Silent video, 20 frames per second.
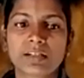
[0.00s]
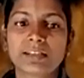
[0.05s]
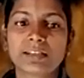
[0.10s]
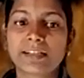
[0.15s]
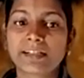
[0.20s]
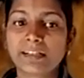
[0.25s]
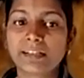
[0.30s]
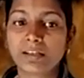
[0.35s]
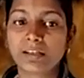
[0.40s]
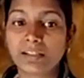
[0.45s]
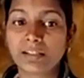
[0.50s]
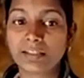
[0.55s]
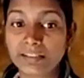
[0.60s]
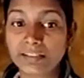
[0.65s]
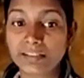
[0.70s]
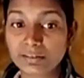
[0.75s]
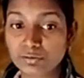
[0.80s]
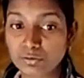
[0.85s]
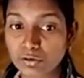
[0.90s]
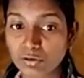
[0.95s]
contain
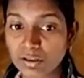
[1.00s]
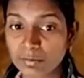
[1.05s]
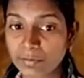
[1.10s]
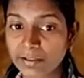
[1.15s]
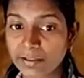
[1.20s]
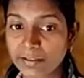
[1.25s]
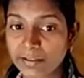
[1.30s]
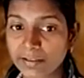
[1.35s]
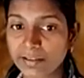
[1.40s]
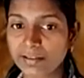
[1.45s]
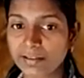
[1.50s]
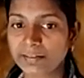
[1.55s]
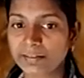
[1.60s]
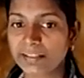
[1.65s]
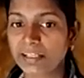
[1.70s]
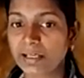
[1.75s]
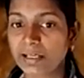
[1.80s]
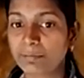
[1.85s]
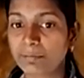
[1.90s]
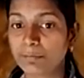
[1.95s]
little solar material.
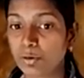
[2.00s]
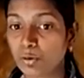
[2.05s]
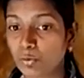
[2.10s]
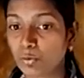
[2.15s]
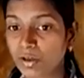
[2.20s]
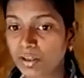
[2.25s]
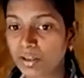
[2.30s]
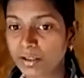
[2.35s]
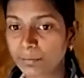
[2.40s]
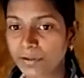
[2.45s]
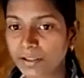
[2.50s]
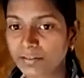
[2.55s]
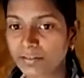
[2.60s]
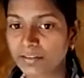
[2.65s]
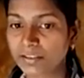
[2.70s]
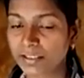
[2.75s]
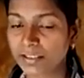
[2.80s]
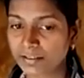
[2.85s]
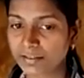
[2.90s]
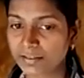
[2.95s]
They have lower
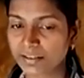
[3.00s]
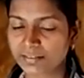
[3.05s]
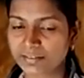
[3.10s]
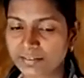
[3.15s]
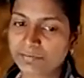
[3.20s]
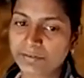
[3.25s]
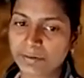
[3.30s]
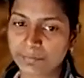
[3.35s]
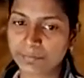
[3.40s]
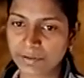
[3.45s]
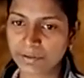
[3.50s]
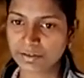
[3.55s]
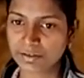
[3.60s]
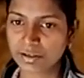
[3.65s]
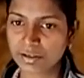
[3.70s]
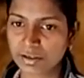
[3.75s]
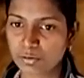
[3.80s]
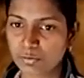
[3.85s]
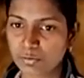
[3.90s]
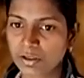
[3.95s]
temperature and thus temperature
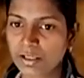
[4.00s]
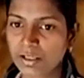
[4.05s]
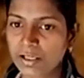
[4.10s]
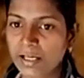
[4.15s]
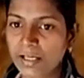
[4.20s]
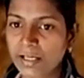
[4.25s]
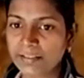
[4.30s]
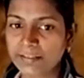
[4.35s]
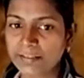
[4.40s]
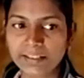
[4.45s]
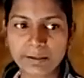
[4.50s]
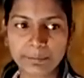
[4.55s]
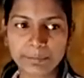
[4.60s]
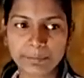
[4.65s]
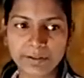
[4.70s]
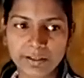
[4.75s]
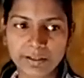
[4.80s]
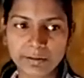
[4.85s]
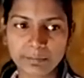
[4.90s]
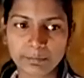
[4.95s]
is lower. They
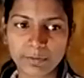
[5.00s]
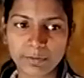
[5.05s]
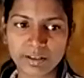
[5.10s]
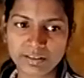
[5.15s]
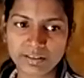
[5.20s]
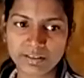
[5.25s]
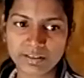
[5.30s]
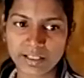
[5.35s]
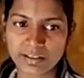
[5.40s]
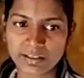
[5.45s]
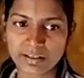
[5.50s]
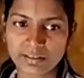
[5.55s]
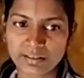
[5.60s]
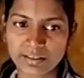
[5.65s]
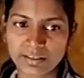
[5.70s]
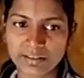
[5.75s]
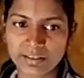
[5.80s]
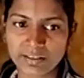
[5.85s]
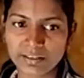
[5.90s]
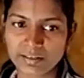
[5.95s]
appear much darker
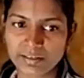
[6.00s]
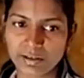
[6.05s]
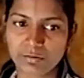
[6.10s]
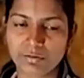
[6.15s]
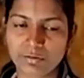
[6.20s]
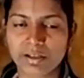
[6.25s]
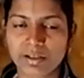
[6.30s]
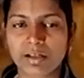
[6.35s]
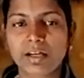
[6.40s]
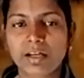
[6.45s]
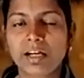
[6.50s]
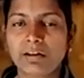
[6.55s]
than their surrounding.